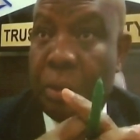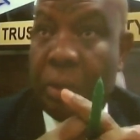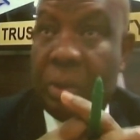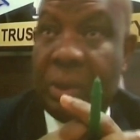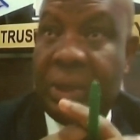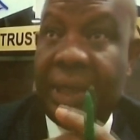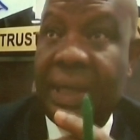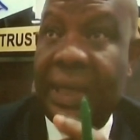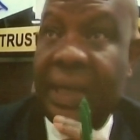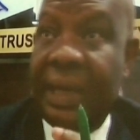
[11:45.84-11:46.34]
there
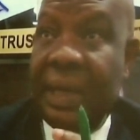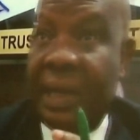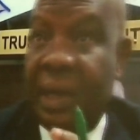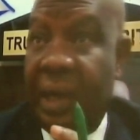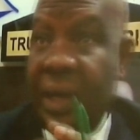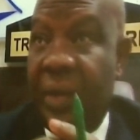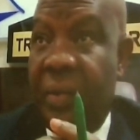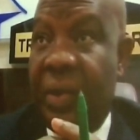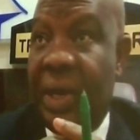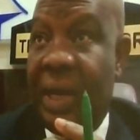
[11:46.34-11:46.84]
are
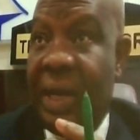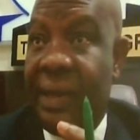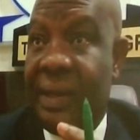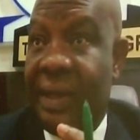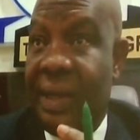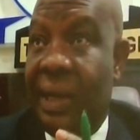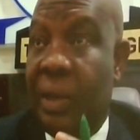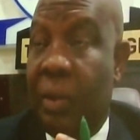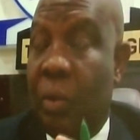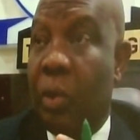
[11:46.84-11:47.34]
areas
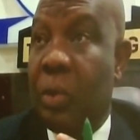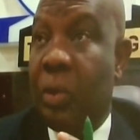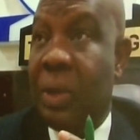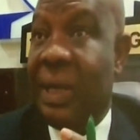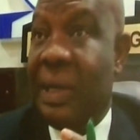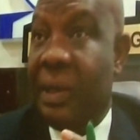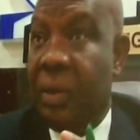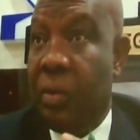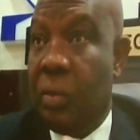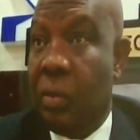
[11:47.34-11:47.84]
that one
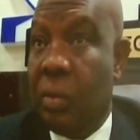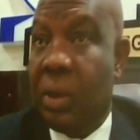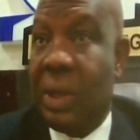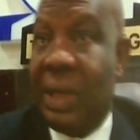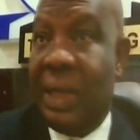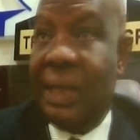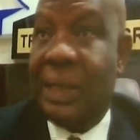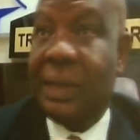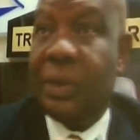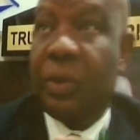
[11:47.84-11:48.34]
can look
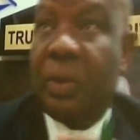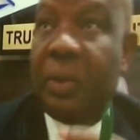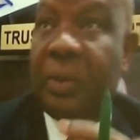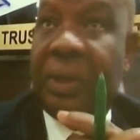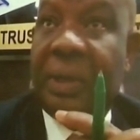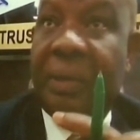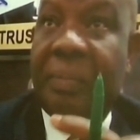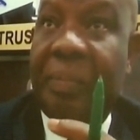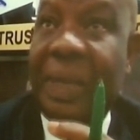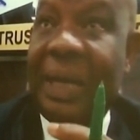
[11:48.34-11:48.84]
at on the
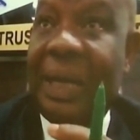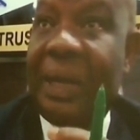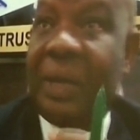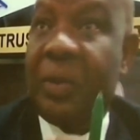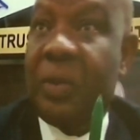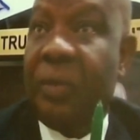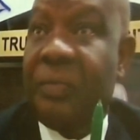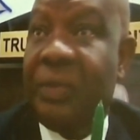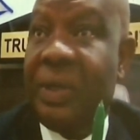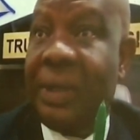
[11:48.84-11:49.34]
back of
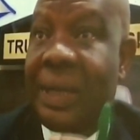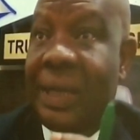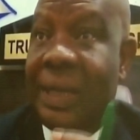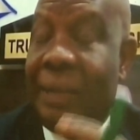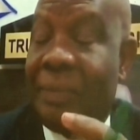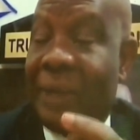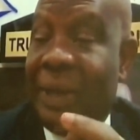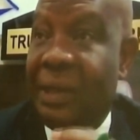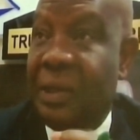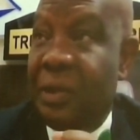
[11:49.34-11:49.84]
the
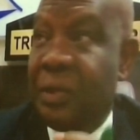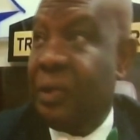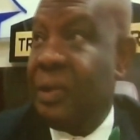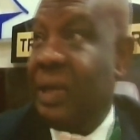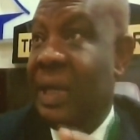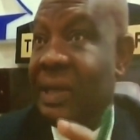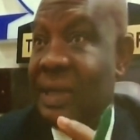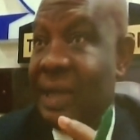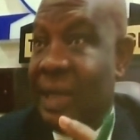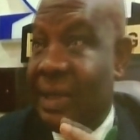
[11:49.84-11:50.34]
recapitalization
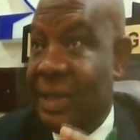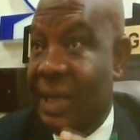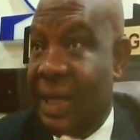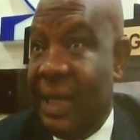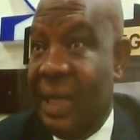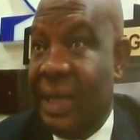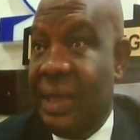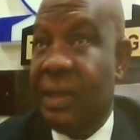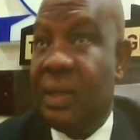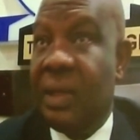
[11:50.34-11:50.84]

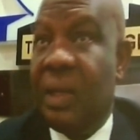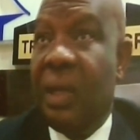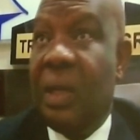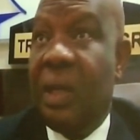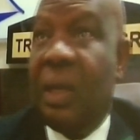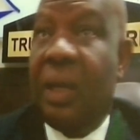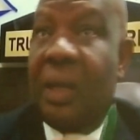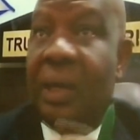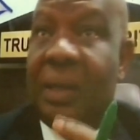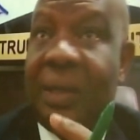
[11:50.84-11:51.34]
exercise
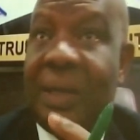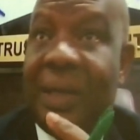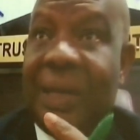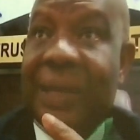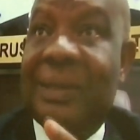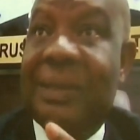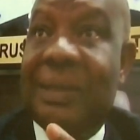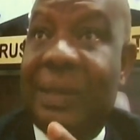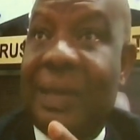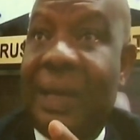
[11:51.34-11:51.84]

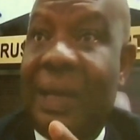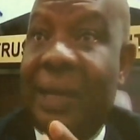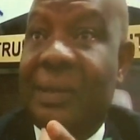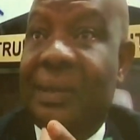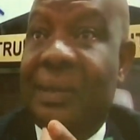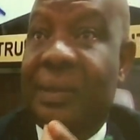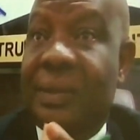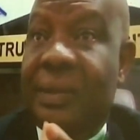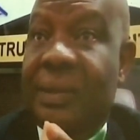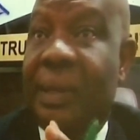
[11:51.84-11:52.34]
that
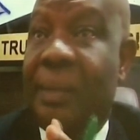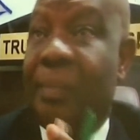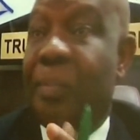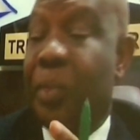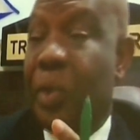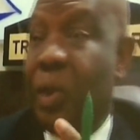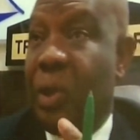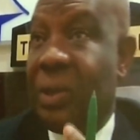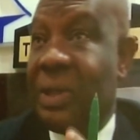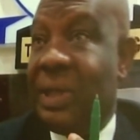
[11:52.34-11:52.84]
has
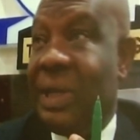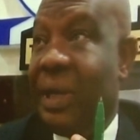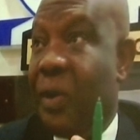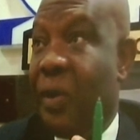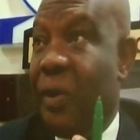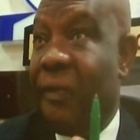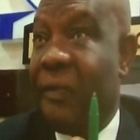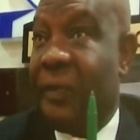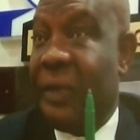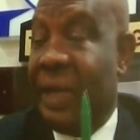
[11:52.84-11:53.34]
brought
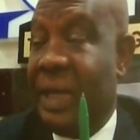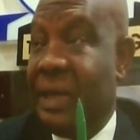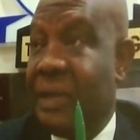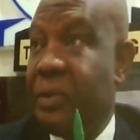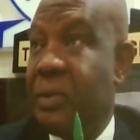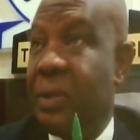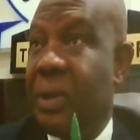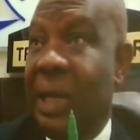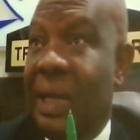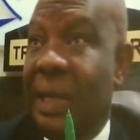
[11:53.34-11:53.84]
confidence
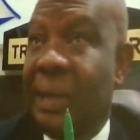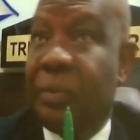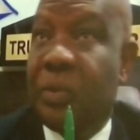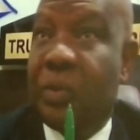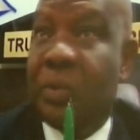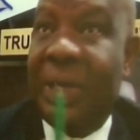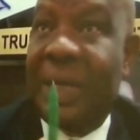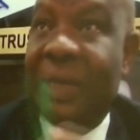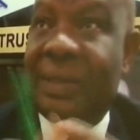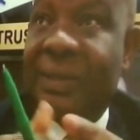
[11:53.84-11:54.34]
to
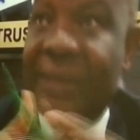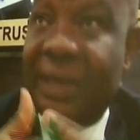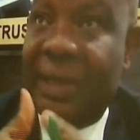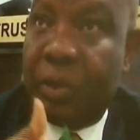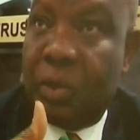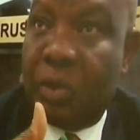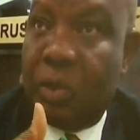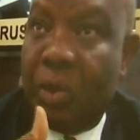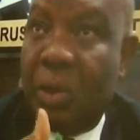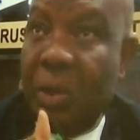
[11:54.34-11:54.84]
that
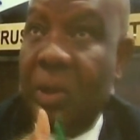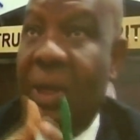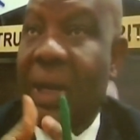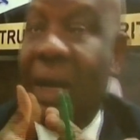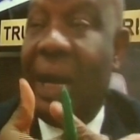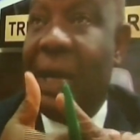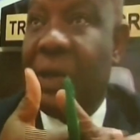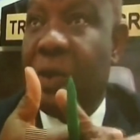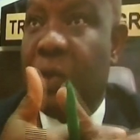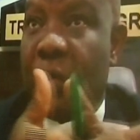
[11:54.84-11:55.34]
sector. And you